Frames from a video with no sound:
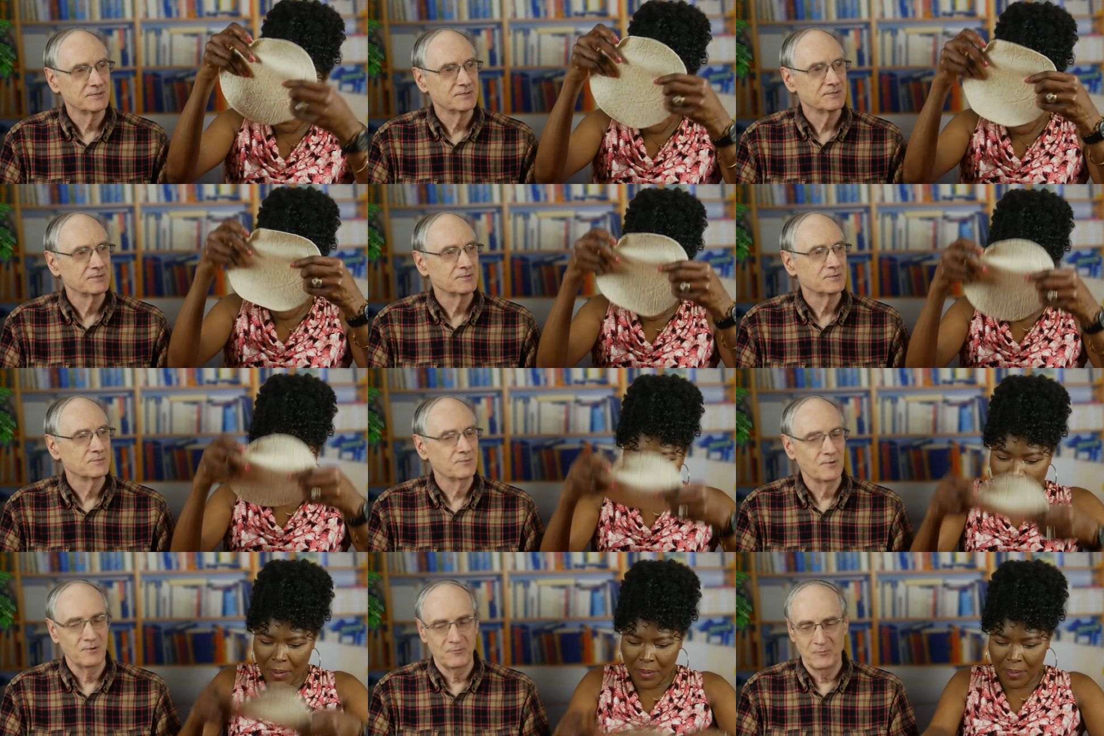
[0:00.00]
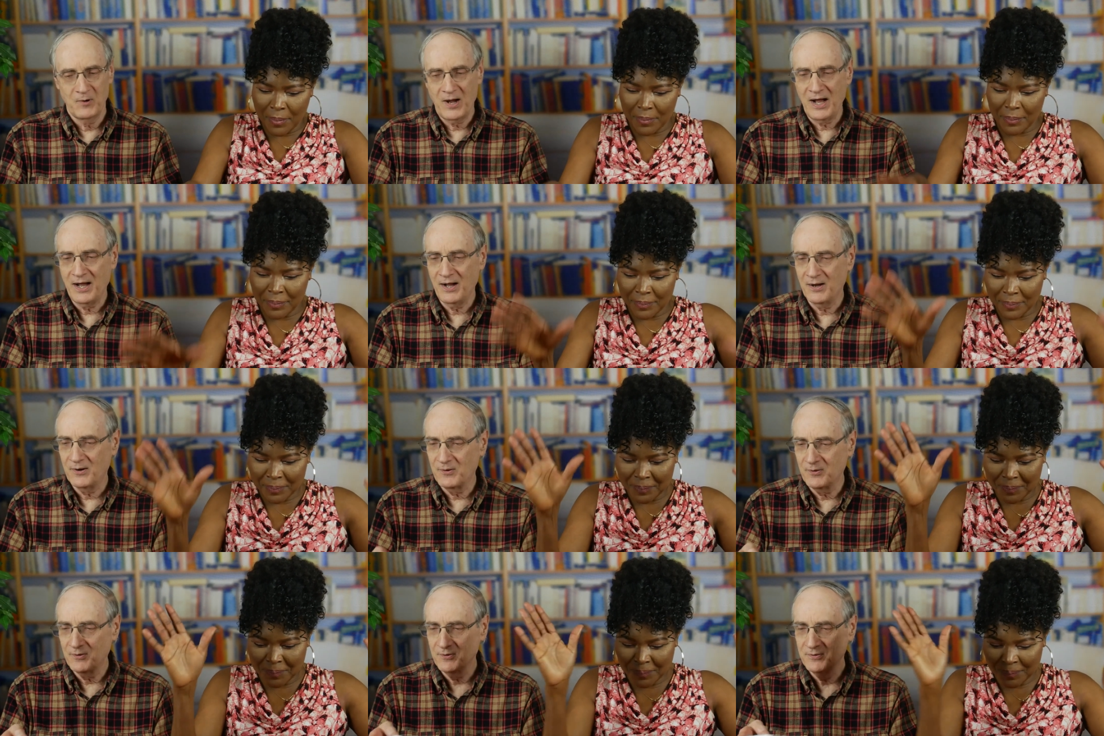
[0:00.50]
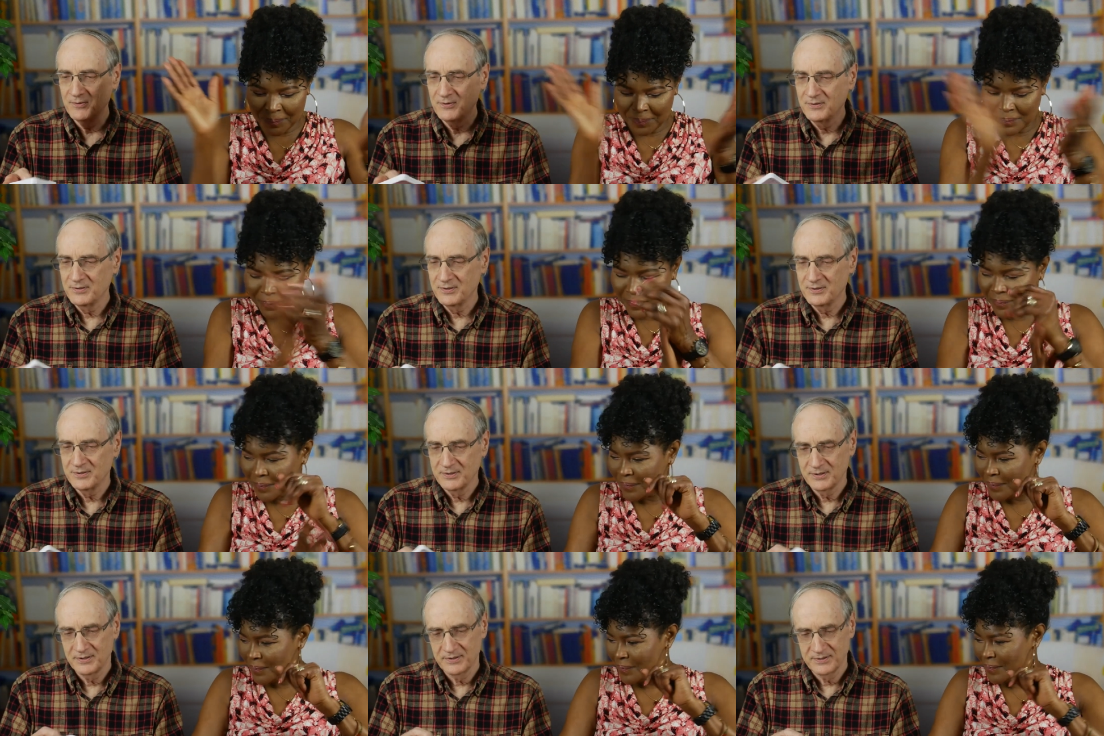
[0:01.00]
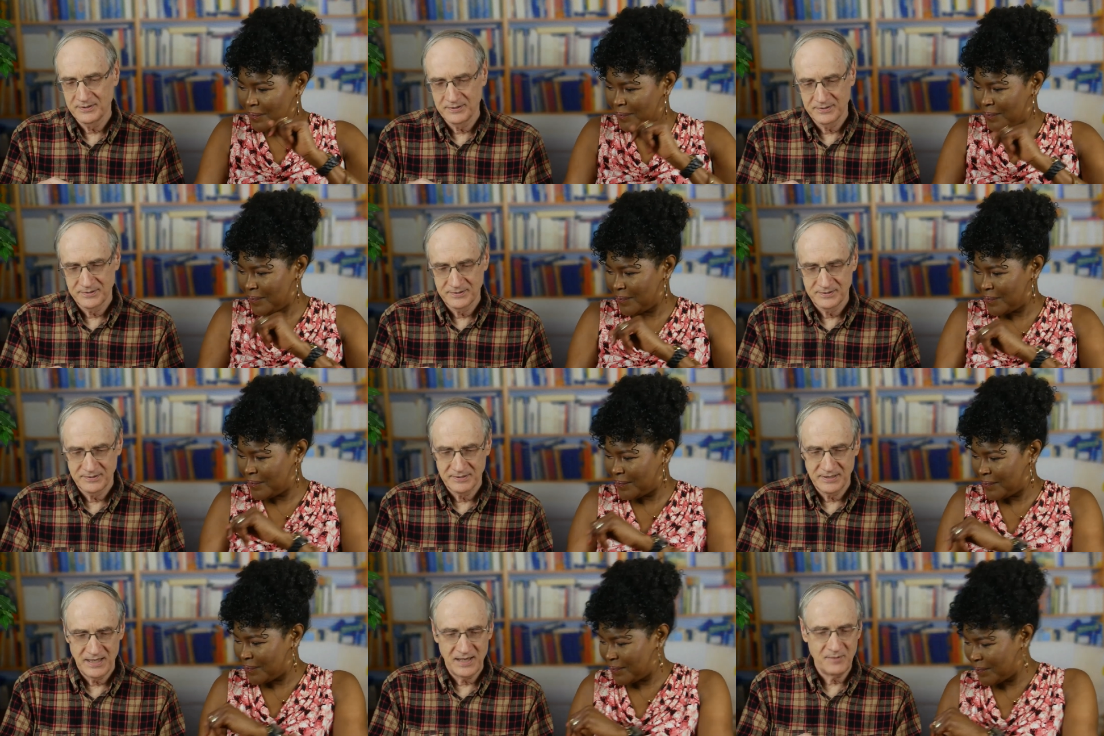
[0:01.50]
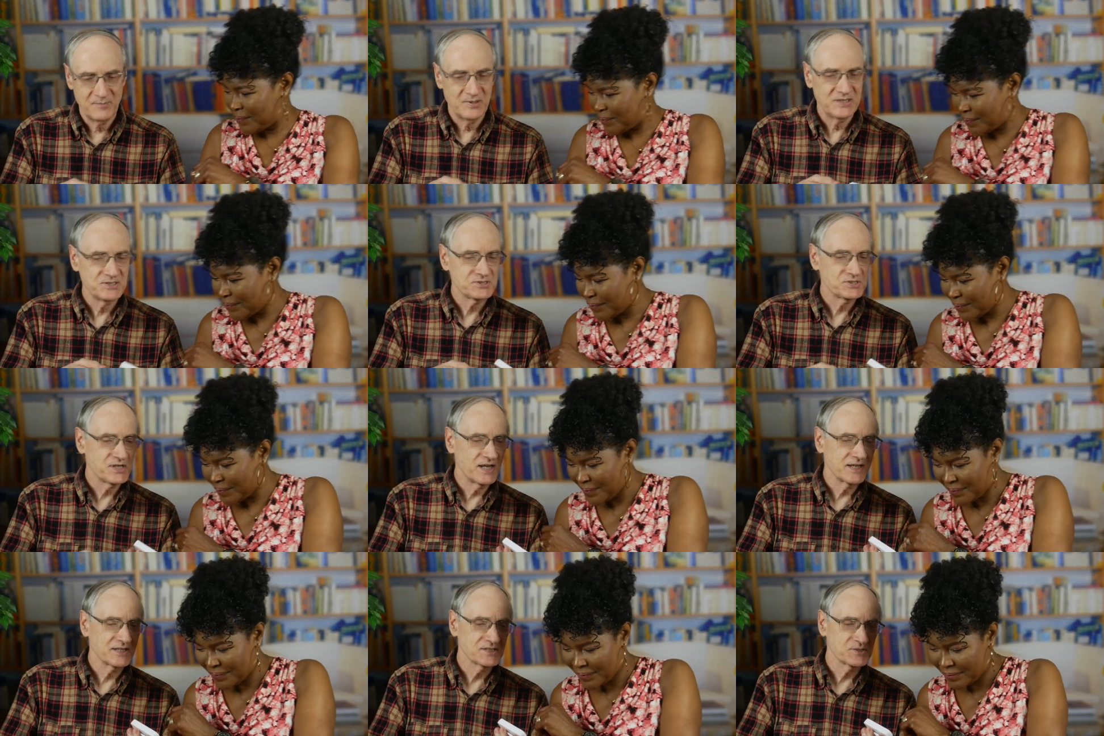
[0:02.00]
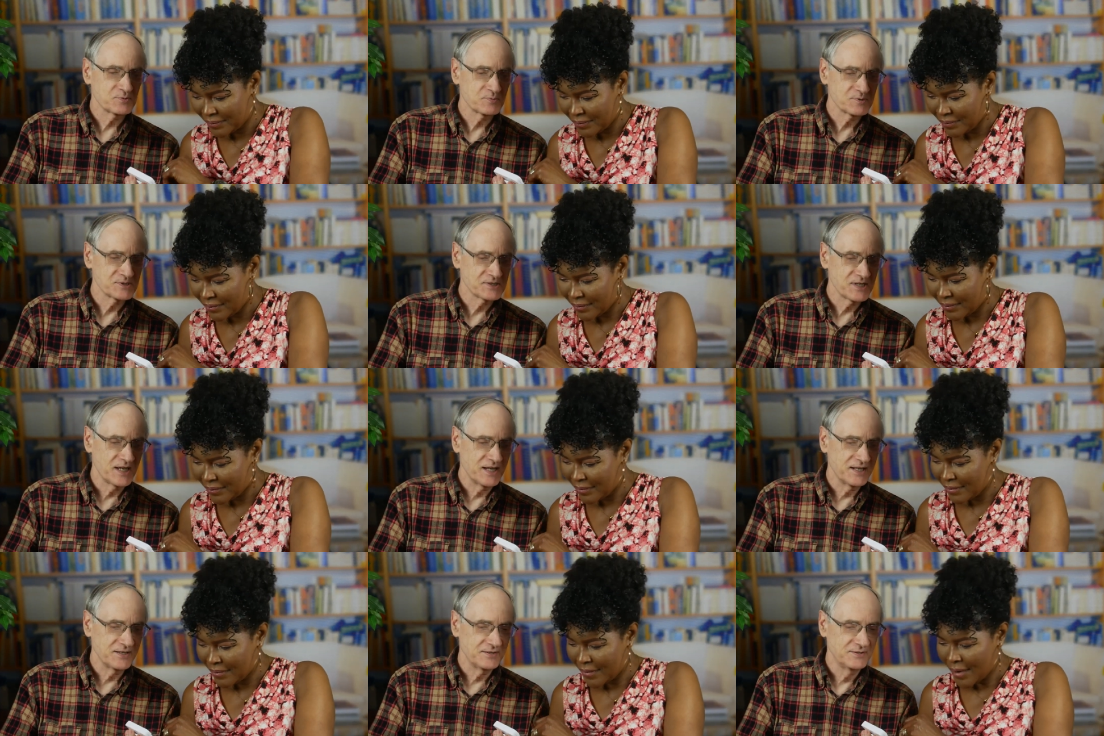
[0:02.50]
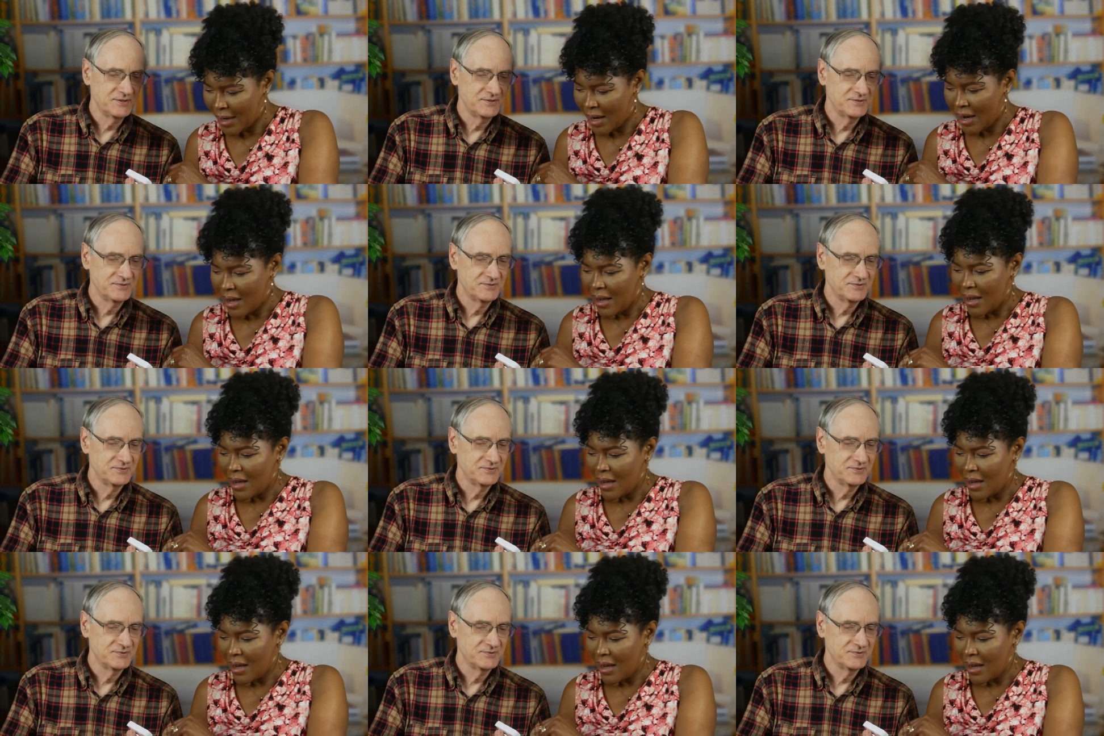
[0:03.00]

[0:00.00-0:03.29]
Speaker 1: Boom. Wow. How many seconds was that?